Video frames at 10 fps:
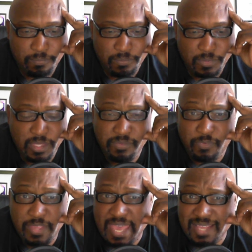Even if
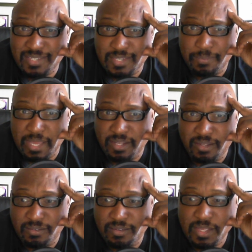he has some kind
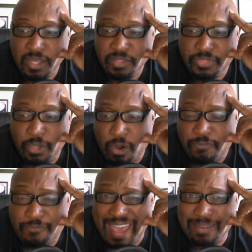of... There are
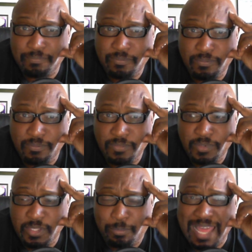in
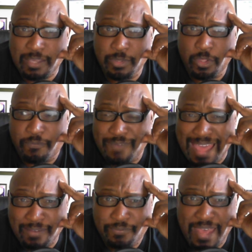the black community, there
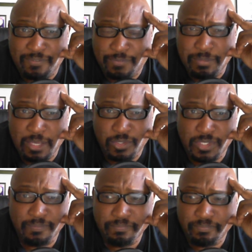are fat females
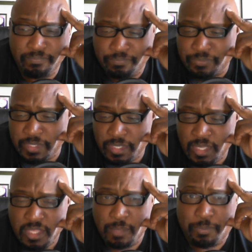
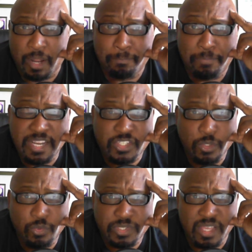that put on bunny
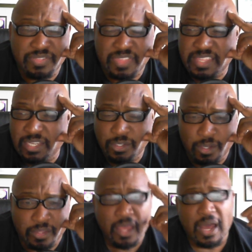suits and think they look good.
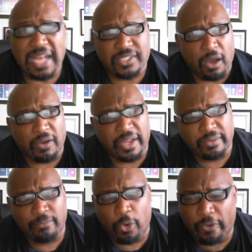I saw on
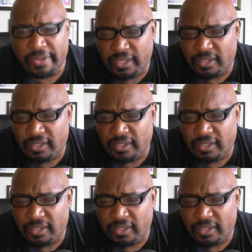Maury